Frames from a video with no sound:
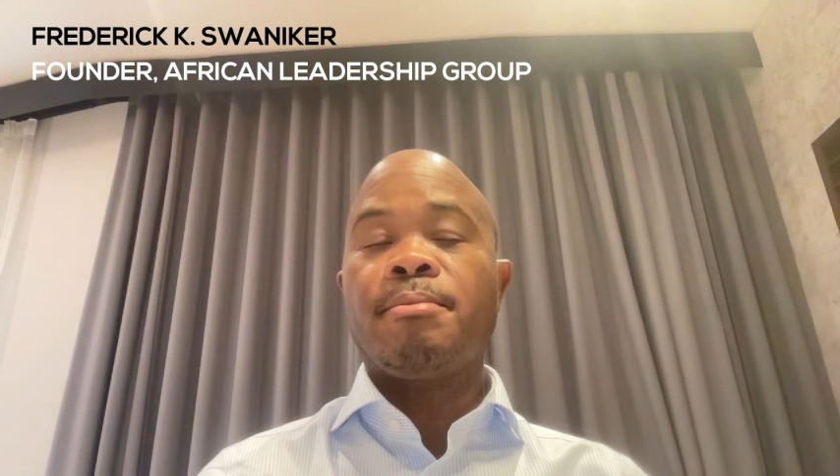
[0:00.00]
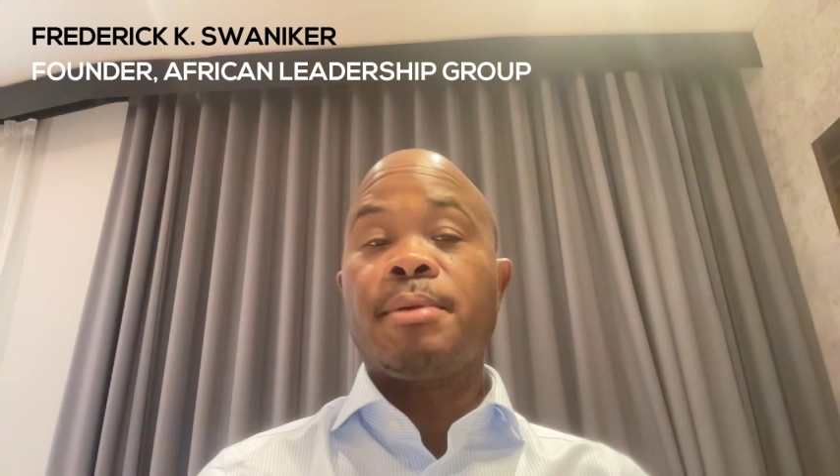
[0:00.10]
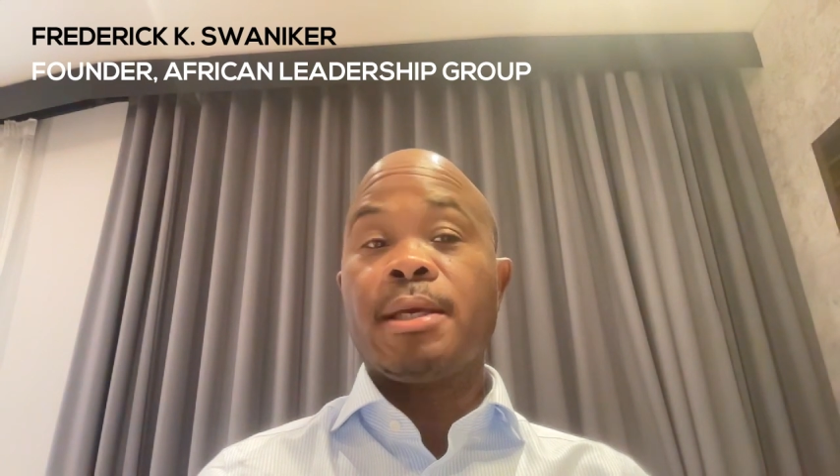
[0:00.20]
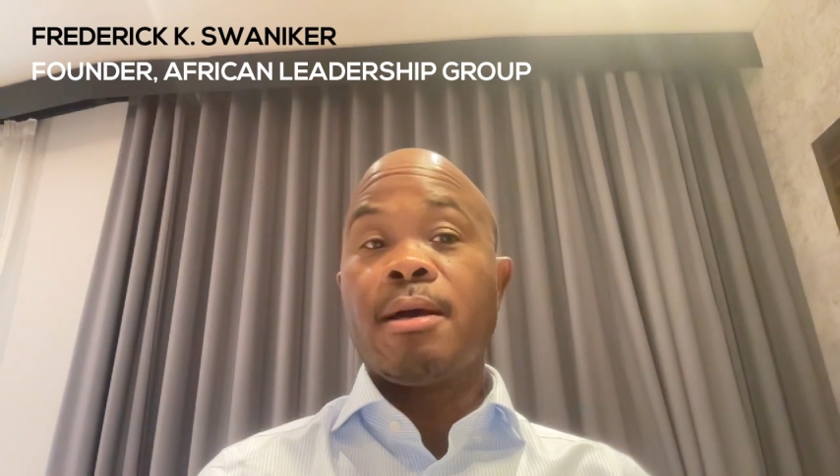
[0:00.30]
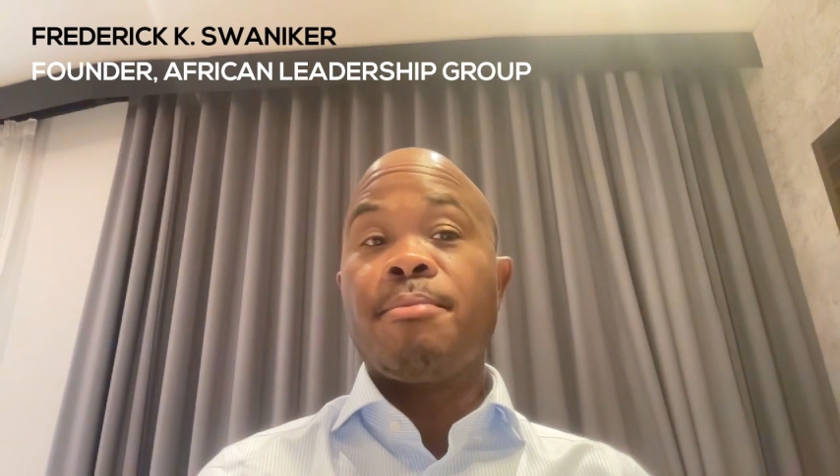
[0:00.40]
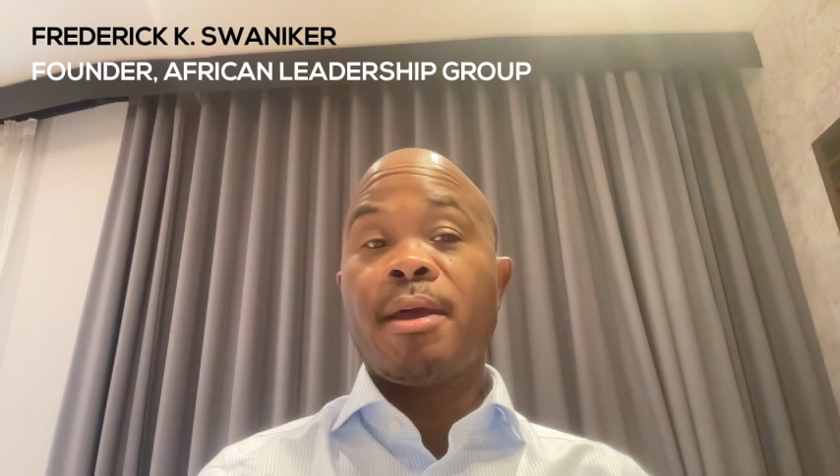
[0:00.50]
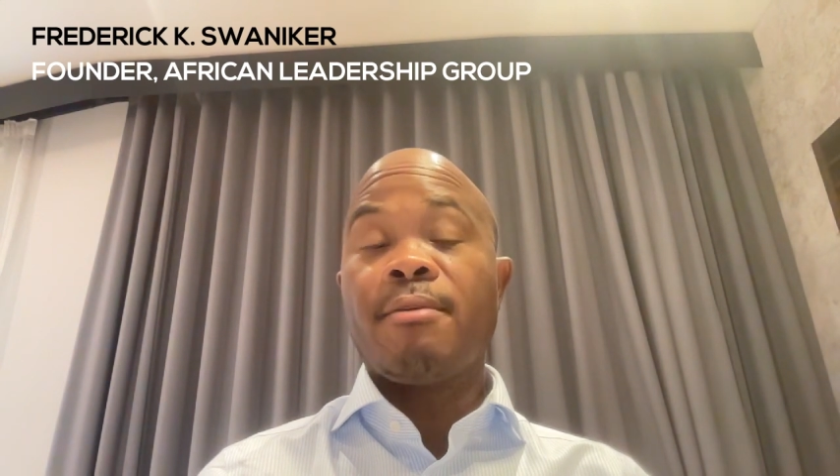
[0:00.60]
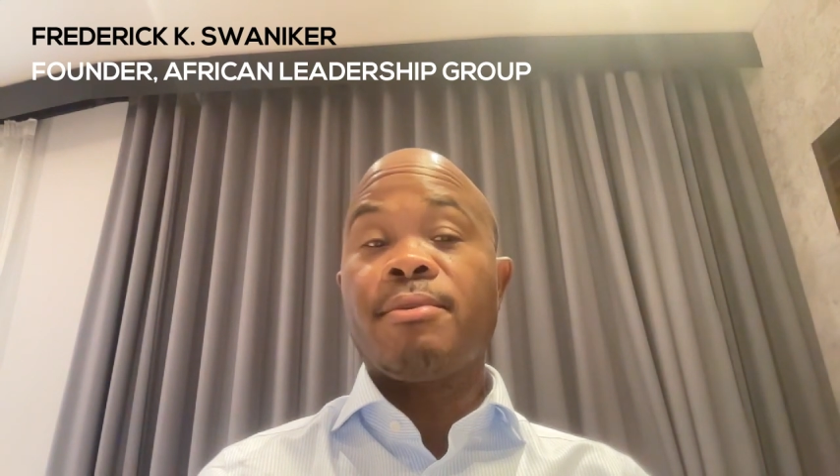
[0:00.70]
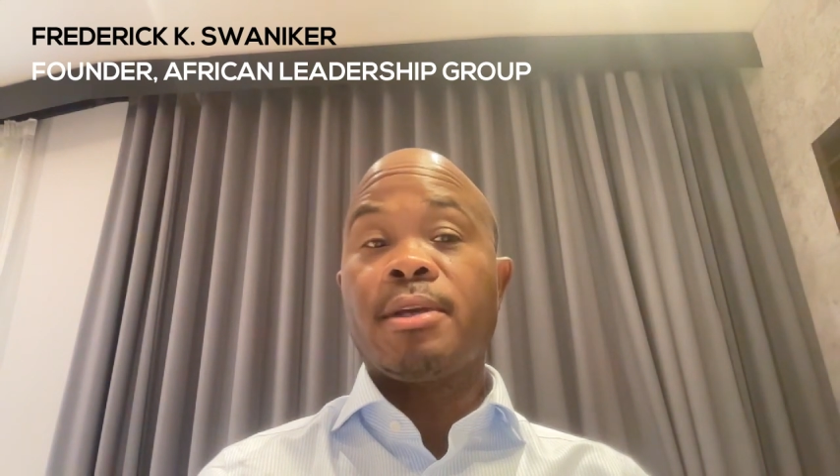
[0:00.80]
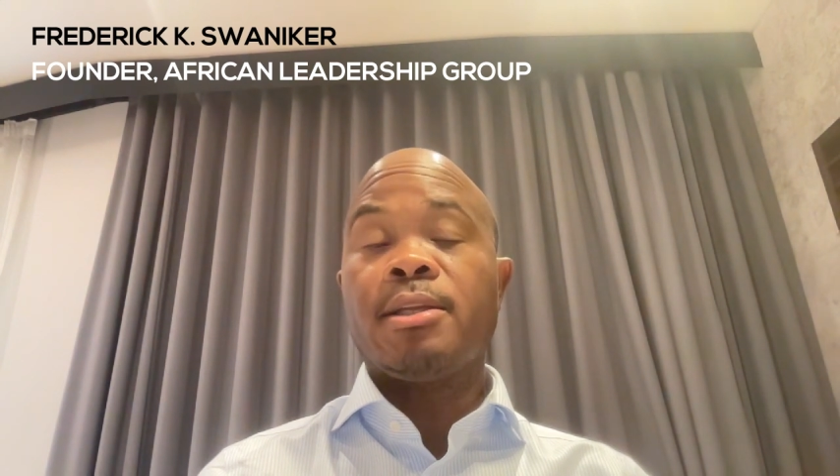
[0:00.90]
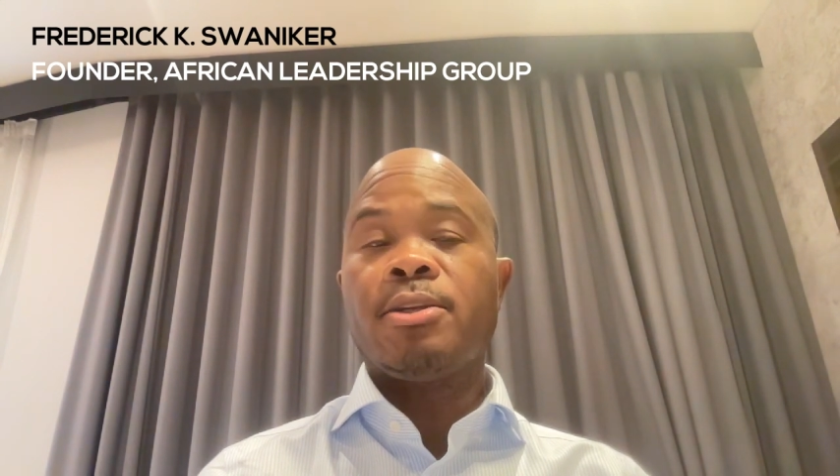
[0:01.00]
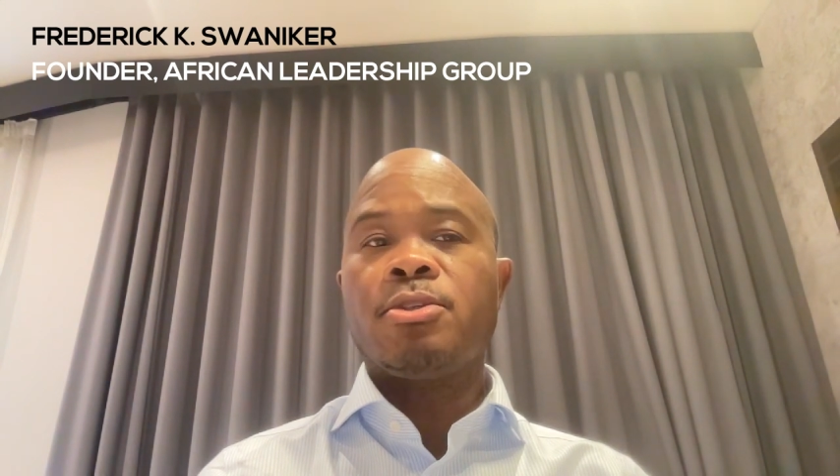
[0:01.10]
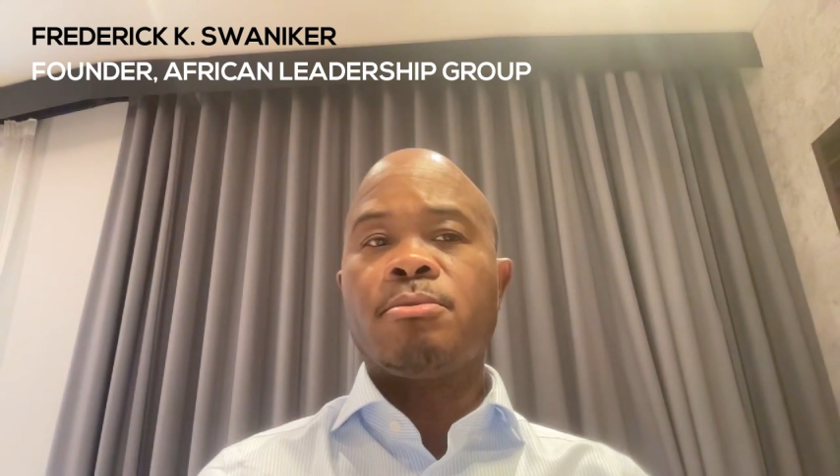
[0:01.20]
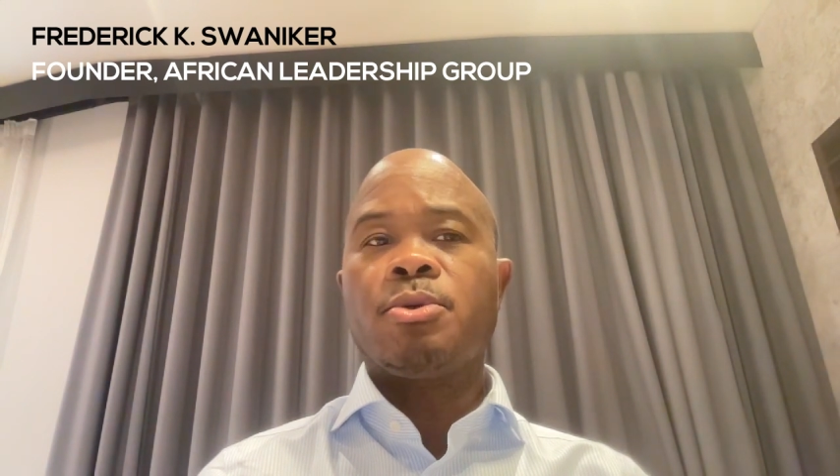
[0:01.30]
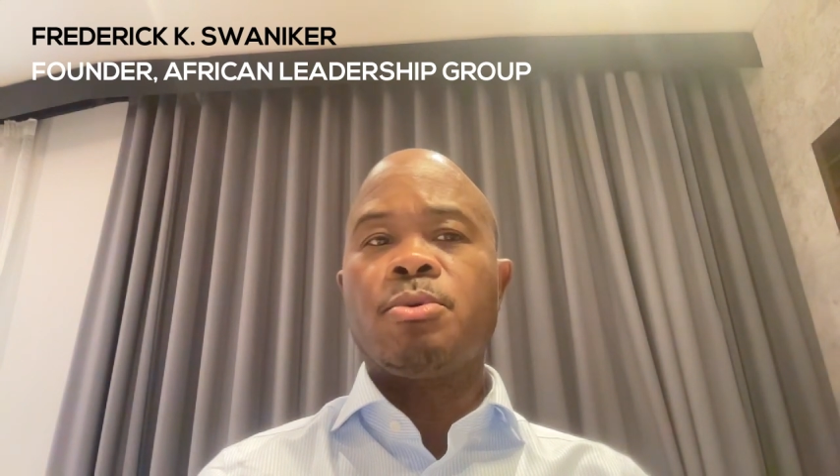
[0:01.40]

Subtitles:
become the African Leadership